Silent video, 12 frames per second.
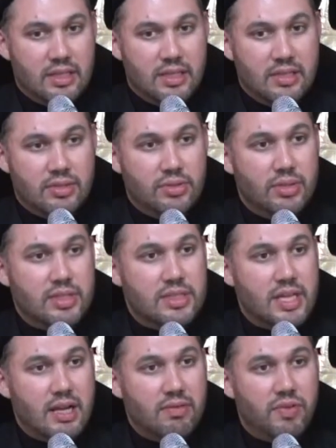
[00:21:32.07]
Your
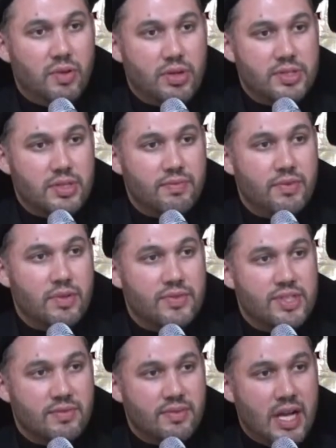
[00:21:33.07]
entire philosophy of
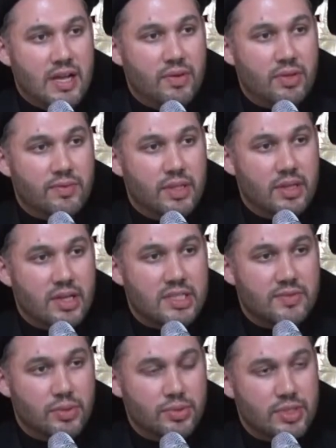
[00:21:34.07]
survival of the last
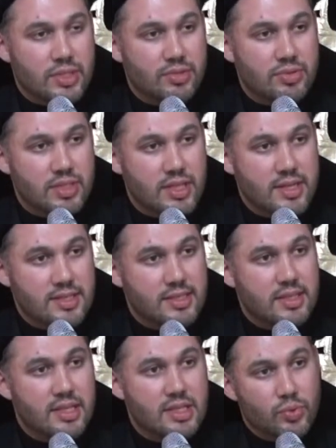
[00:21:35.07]
1400 years
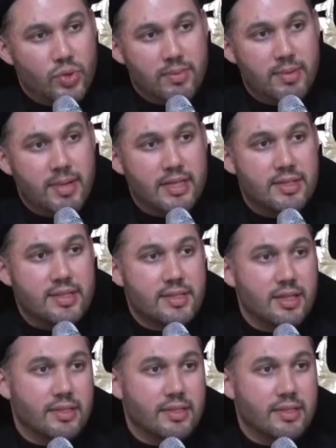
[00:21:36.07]
is what I'm about to say.